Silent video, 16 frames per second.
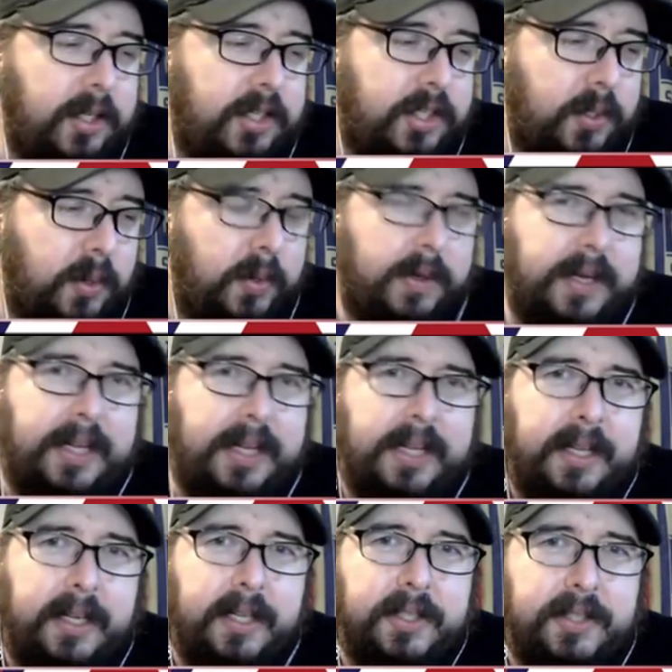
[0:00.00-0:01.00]
story
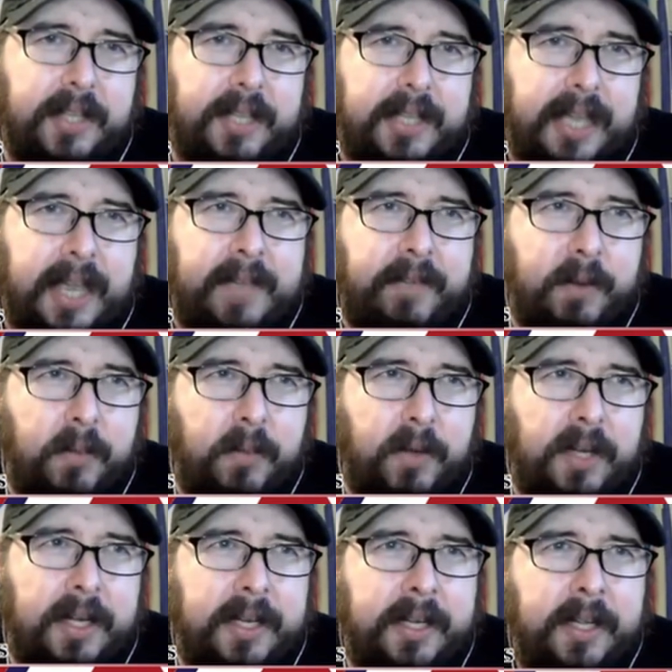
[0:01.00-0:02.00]
because, like, mm-hmm.
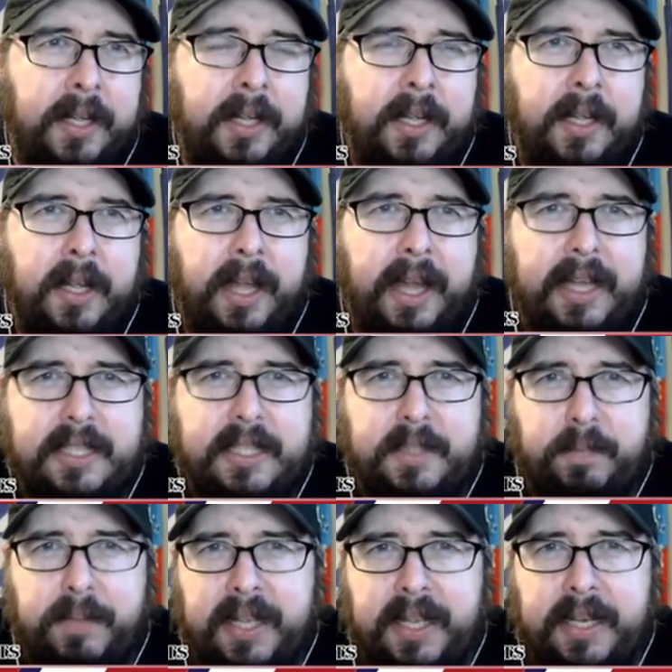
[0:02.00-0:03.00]
everyone mm-hmm. has
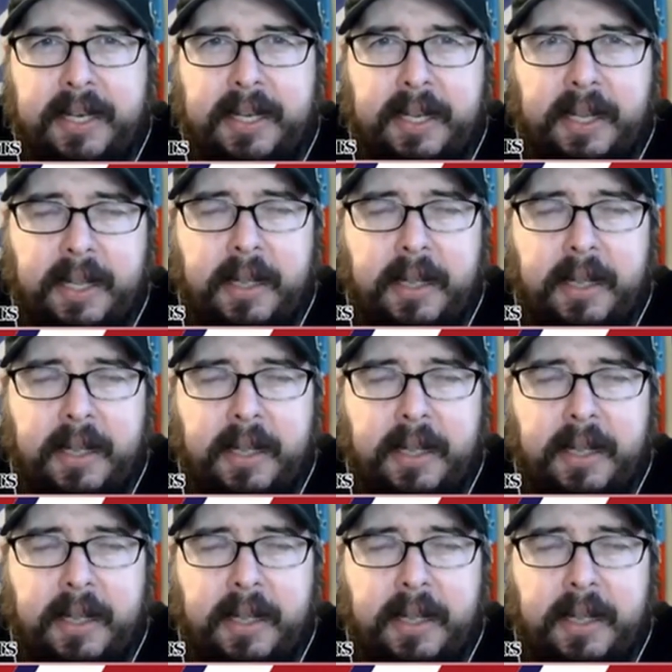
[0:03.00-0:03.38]
been.